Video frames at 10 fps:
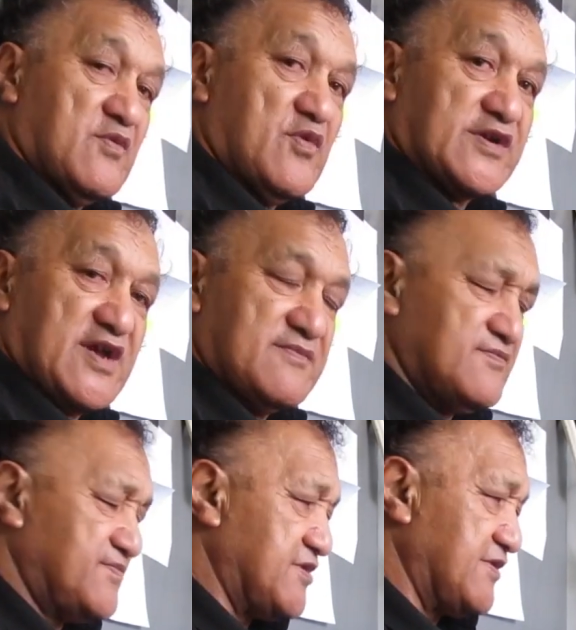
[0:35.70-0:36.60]
What
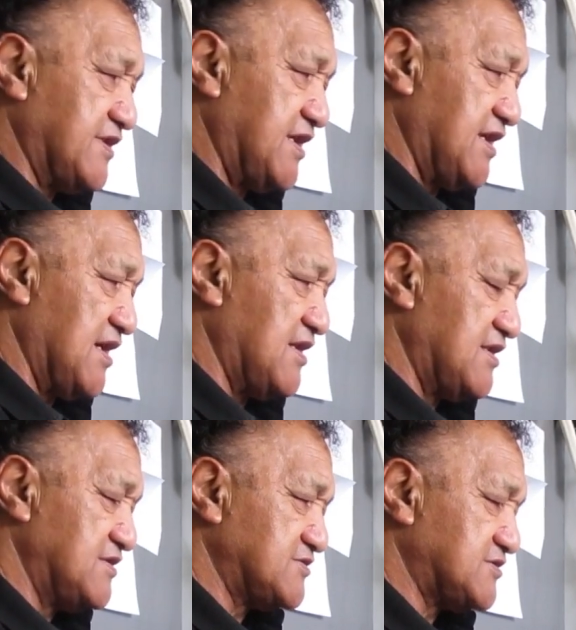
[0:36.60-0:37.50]
I'm doing here
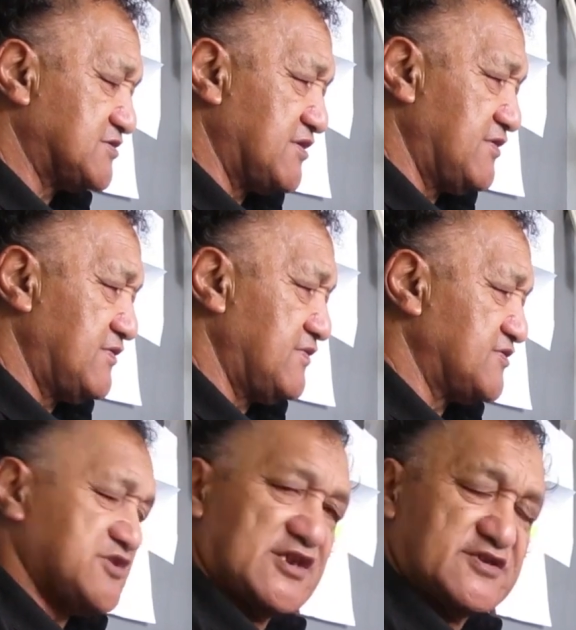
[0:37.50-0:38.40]
is to
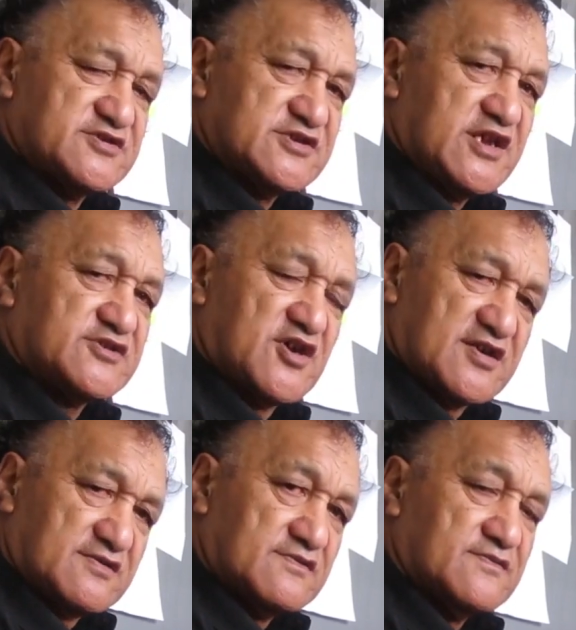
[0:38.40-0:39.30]
challenge their
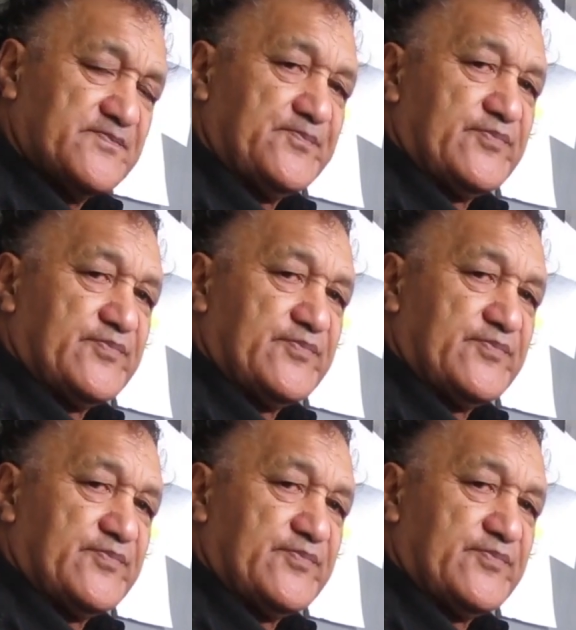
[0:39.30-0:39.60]
title